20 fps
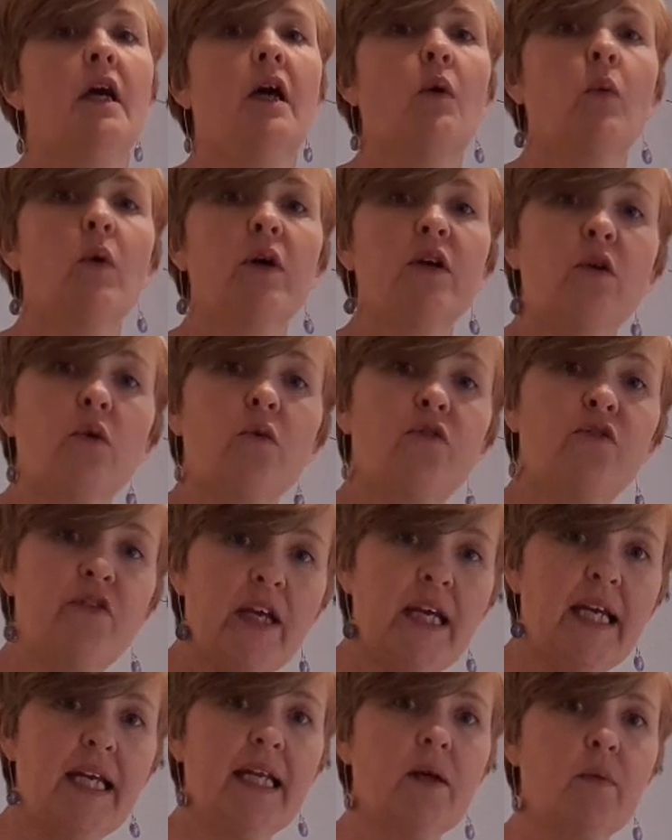What you're
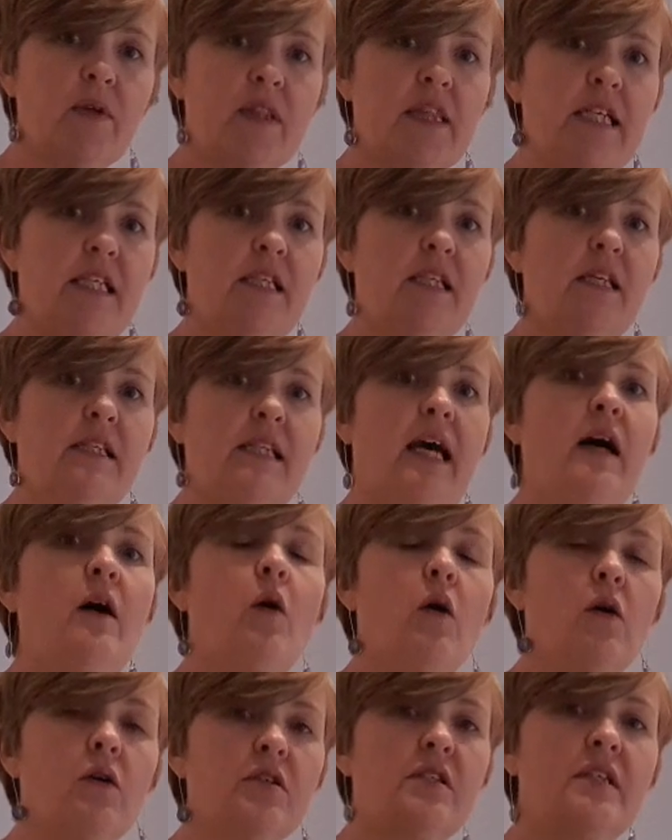feeling with this is that
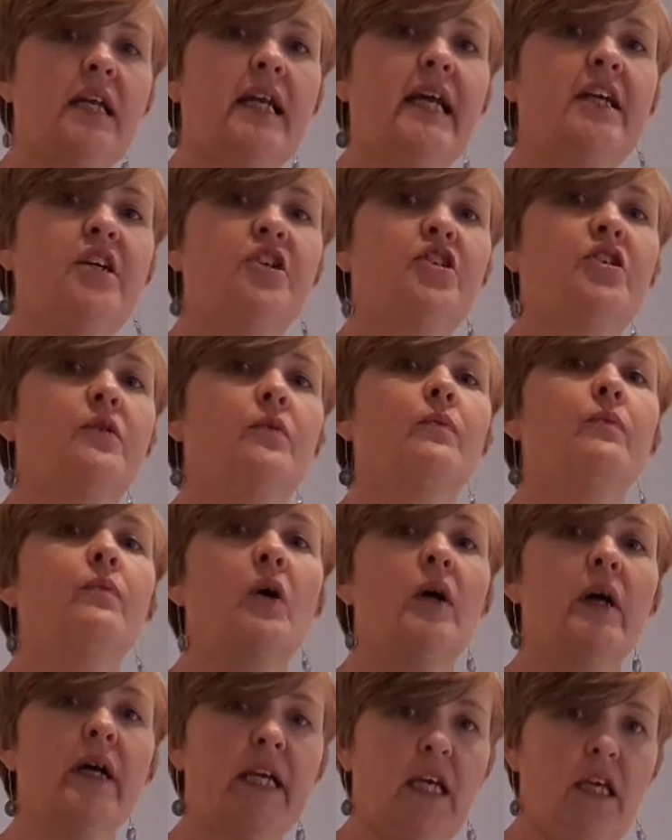oscillation
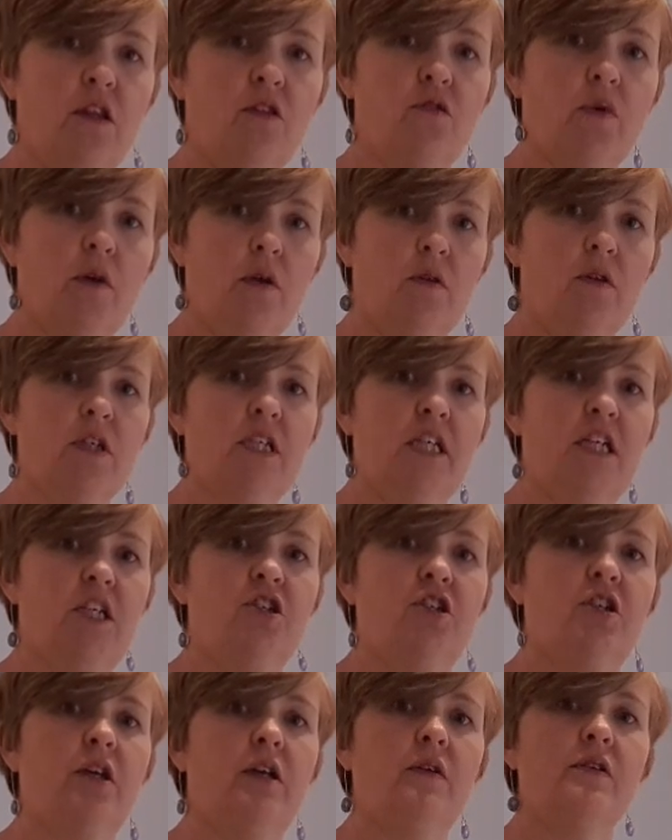working through the
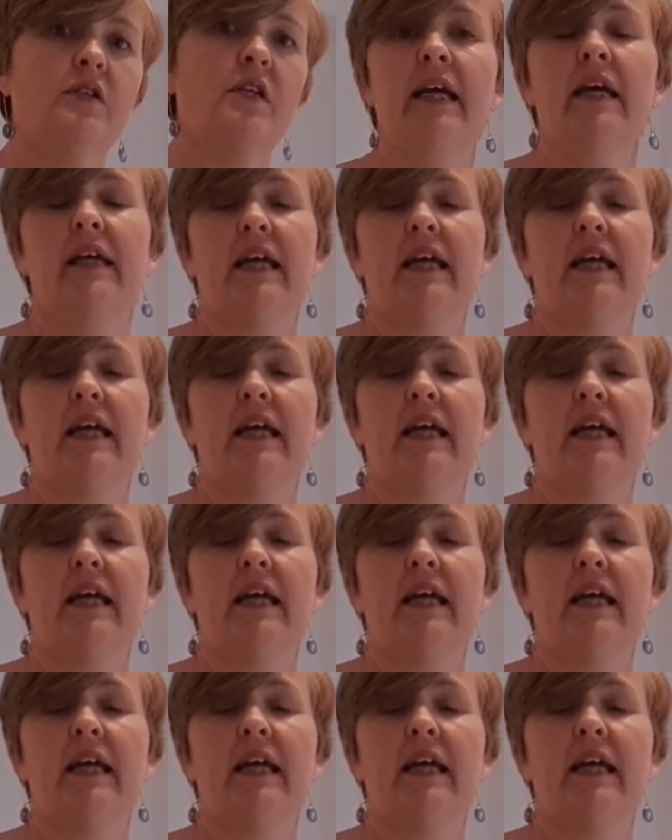tissues.